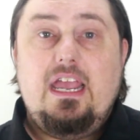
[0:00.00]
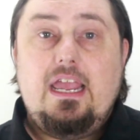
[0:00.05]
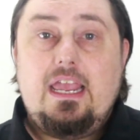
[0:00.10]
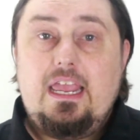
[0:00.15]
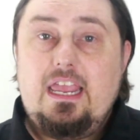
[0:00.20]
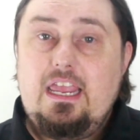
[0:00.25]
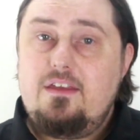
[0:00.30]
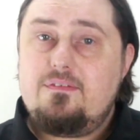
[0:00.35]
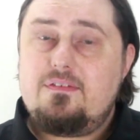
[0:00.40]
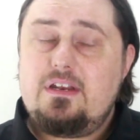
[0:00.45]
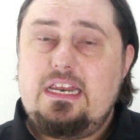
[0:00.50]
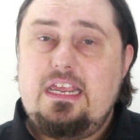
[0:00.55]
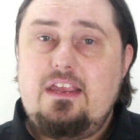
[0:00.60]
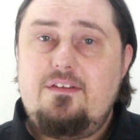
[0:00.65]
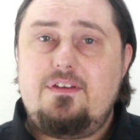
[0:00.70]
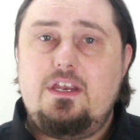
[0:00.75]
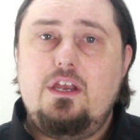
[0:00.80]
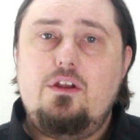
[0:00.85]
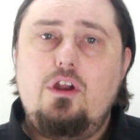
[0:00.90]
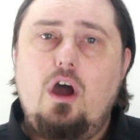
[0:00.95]
Even if
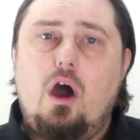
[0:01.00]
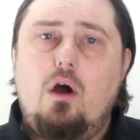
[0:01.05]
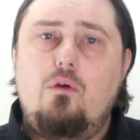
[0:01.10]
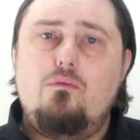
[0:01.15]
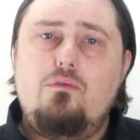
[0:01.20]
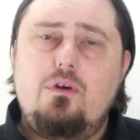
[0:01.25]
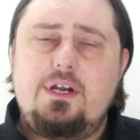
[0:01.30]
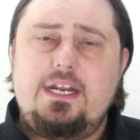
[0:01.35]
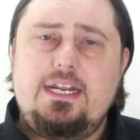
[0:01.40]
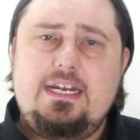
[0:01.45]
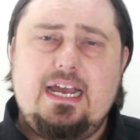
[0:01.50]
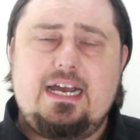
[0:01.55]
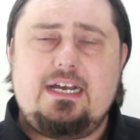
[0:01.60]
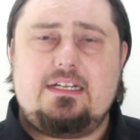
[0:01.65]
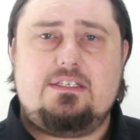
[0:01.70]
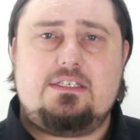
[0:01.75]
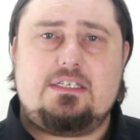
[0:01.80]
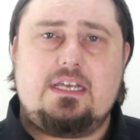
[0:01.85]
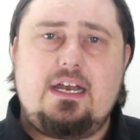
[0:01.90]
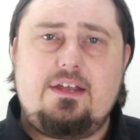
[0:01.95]
you're not running
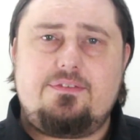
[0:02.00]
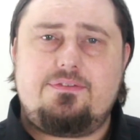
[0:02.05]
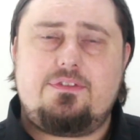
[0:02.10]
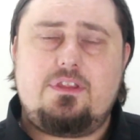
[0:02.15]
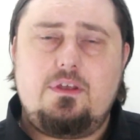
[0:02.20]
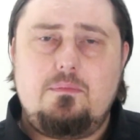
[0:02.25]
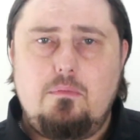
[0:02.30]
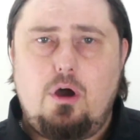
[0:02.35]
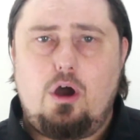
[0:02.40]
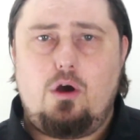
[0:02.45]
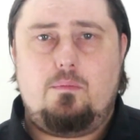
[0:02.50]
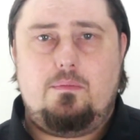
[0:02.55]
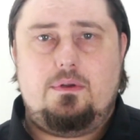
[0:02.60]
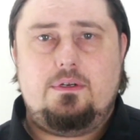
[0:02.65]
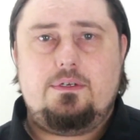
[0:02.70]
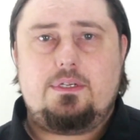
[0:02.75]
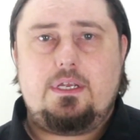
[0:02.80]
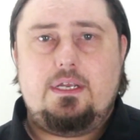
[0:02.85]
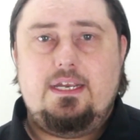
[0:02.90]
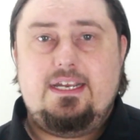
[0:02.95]
ads at the
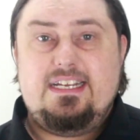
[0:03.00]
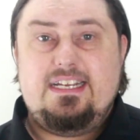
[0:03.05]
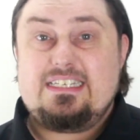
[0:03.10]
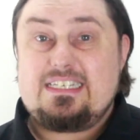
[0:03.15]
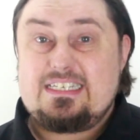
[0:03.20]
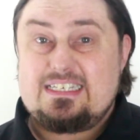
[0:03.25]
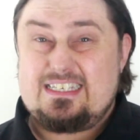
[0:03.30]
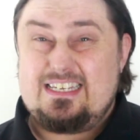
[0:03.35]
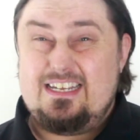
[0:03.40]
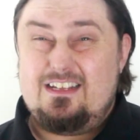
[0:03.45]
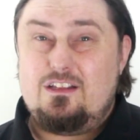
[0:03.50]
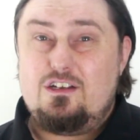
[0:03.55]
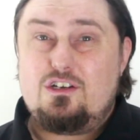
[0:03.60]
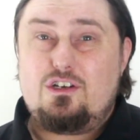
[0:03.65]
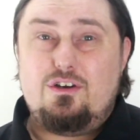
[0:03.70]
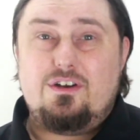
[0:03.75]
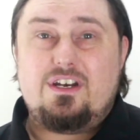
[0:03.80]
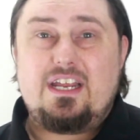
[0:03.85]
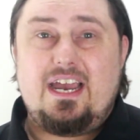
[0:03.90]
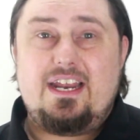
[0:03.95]
moment, it's still a
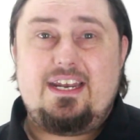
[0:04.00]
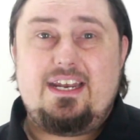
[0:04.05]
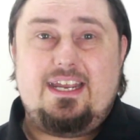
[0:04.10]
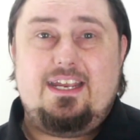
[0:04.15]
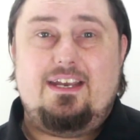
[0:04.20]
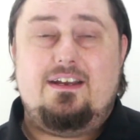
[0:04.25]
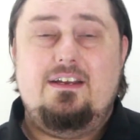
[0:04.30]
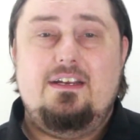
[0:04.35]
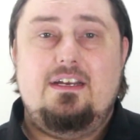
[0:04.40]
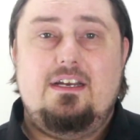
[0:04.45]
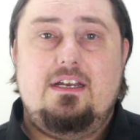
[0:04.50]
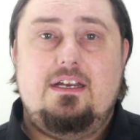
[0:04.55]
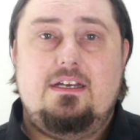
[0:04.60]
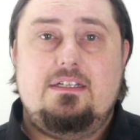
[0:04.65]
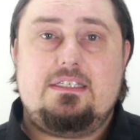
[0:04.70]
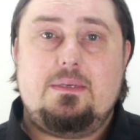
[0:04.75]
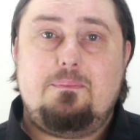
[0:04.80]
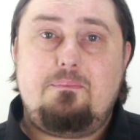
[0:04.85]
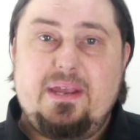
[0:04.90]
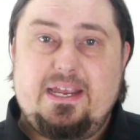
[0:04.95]
good idea
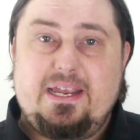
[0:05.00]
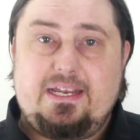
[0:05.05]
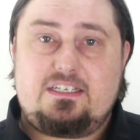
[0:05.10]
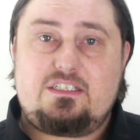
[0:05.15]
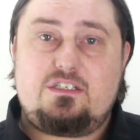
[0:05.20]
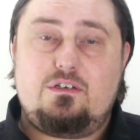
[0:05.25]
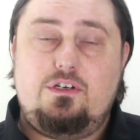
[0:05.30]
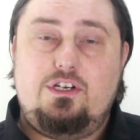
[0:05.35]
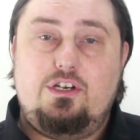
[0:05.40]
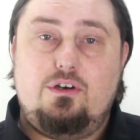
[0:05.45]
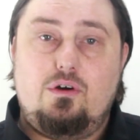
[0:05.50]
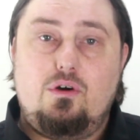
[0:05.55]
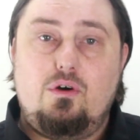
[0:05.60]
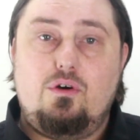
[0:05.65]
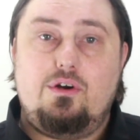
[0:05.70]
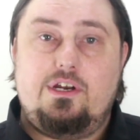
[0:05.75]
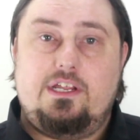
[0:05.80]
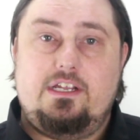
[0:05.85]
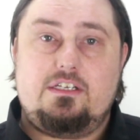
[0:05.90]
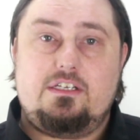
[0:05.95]
to pixel your
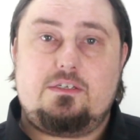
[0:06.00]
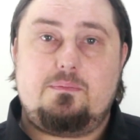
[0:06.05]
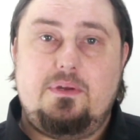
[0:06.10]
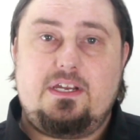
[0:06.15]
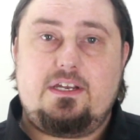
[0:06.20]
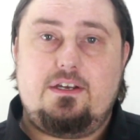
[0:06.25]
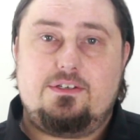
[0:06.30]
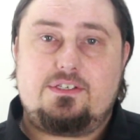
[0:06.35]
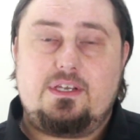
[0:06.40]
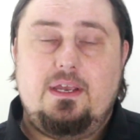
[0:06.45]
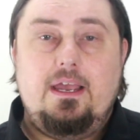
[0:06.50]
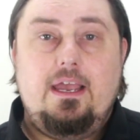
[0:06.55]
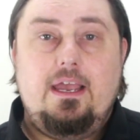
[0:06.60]
audience, because